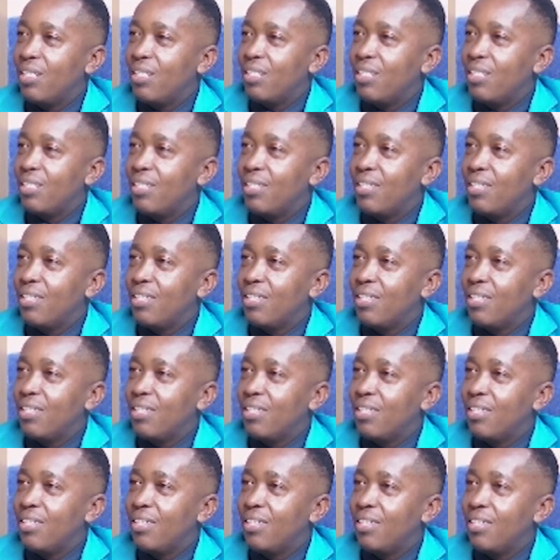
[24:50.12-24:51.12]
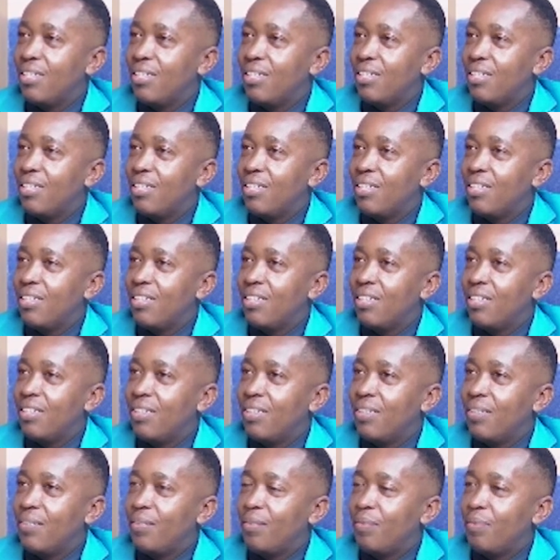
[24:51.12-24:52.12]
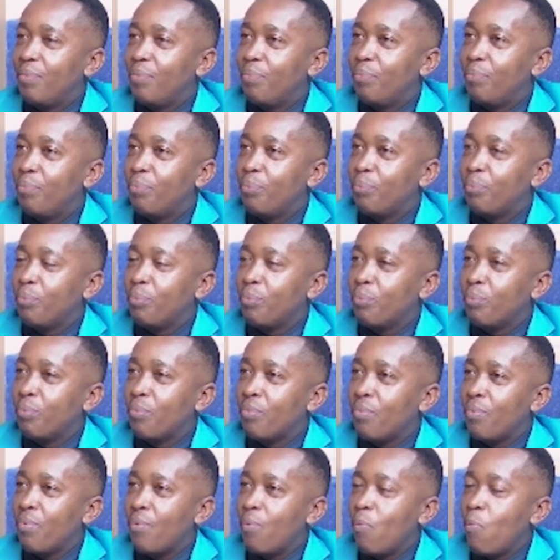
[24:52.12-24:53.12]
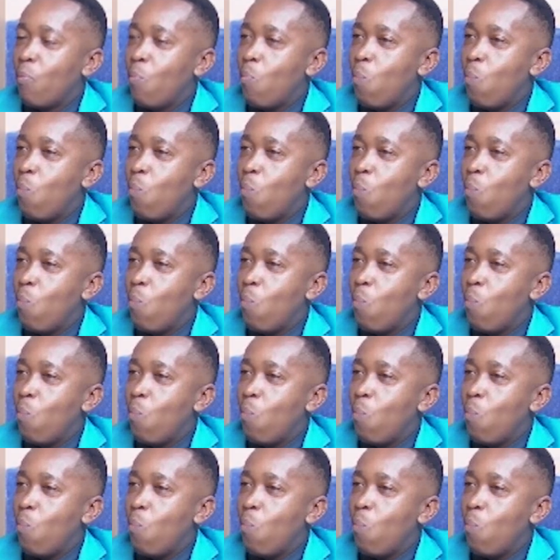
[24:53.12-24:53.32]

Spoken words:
[no speech]